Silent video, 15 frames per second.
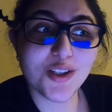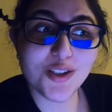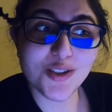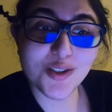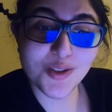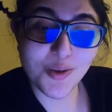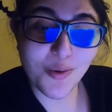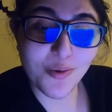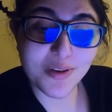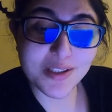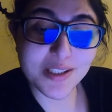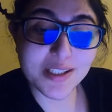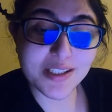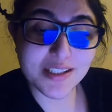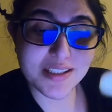So
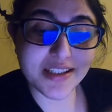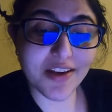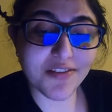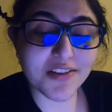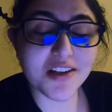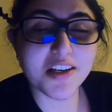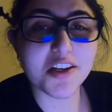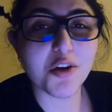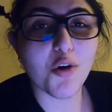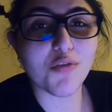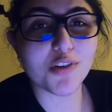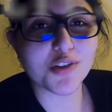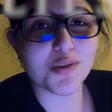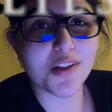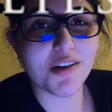it's definitely gonna go
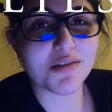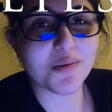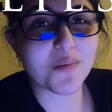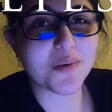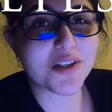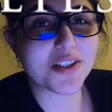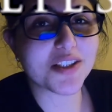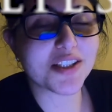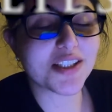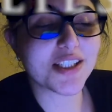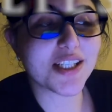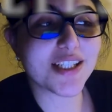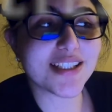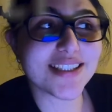over 2,000 words.